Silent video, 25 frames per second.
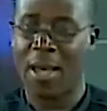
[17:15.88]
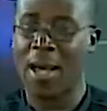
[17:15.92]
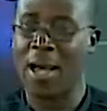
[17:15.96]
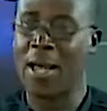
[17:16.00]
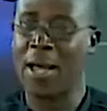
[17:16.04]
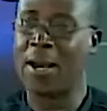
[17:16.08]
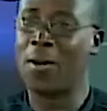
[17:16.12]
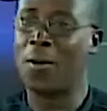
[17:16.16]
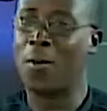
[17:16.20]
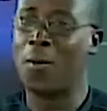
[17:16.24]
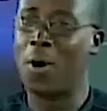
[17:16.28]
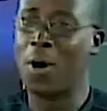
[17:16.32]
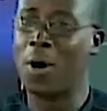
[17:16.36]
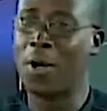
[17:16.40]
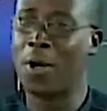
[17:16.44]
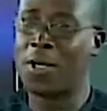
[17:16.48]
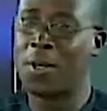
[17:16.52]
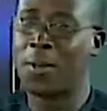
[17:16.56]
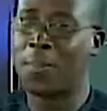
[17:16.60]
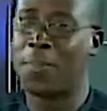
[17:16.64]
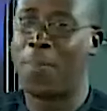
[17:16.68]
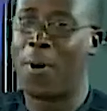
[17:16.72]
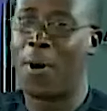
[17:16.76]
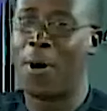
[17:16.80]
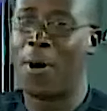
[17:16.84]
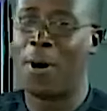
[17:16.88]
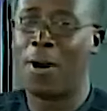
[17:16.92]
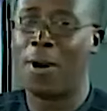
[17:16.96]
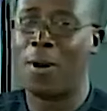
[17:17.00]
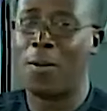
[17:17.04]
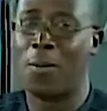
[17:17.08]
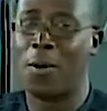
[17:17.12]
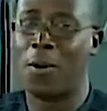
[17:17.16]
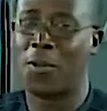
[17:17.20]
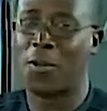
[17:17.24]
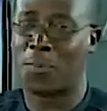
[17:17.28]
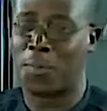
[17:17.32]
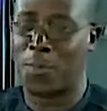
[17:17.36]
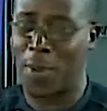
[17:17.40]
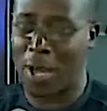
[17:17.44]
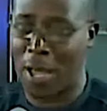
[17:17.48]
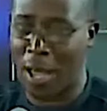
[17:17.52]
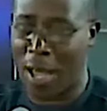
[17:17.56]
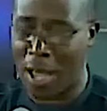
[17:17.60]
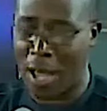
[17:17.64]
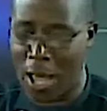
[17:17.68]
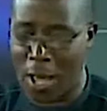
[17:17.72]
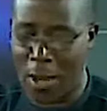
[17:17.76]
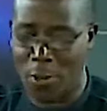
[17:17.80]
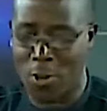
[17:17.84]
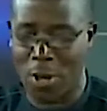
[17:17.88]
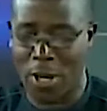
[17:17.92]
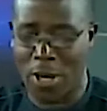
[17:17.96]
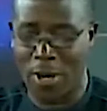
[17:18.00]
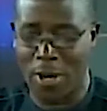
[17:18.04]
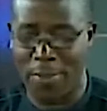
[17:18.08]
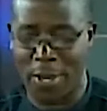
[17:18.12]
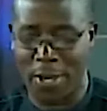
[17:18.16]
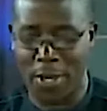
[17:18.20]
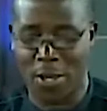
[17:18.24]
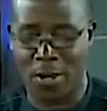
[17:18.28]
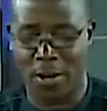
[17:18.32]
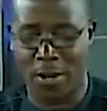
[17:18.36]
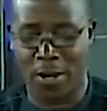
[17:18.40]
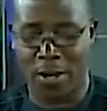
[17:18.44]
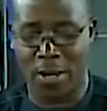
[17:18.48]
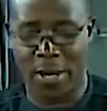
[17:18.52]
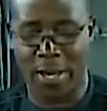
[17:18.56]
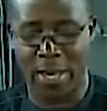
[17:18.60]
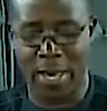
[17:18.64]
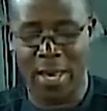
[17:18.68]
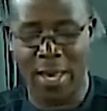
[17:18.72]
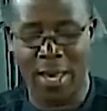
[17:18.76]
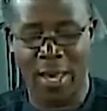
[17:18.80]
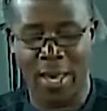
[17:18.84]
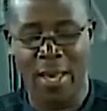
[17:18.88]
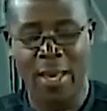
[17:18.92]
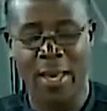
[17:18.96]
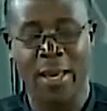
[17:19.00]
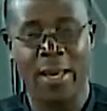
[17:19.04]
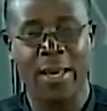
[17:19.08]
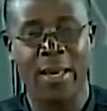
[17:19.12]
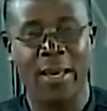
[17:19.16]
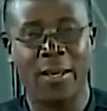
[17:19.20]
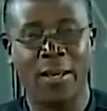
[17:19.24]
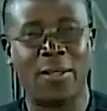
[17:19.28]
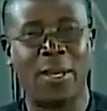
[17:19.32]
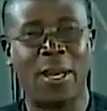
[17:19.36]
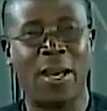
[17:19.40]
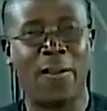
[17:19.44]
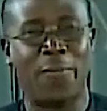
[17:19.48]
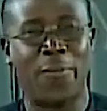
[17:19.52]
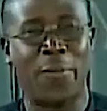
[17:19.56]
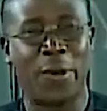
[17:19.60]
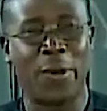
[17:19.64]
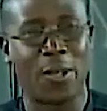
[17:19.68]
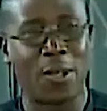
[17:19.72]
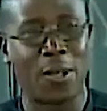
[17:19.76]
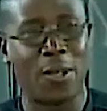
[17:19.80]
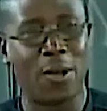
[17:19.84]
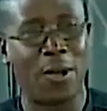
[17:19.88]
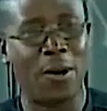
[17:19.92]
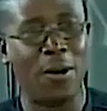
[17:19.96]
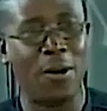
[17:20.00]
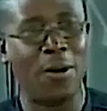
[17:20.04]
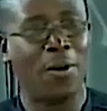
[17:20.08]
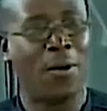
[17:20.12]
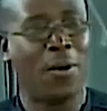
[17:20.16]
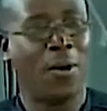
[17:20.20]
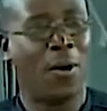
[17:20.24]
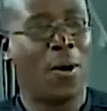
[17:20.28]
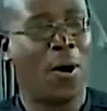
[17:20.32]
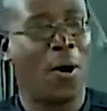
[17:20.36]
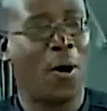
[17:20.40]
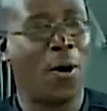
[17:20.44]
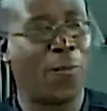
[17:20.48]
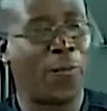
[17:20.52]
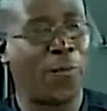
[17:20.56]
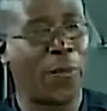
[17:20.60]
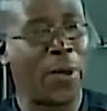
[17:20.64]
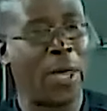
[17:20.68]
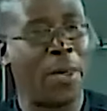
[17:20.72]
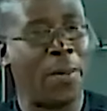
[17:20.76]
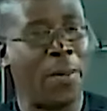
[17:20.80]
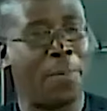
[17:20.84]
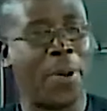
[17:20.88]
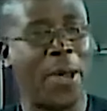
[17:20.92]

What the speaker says: And what Paul was actually mentioning here is the affection of a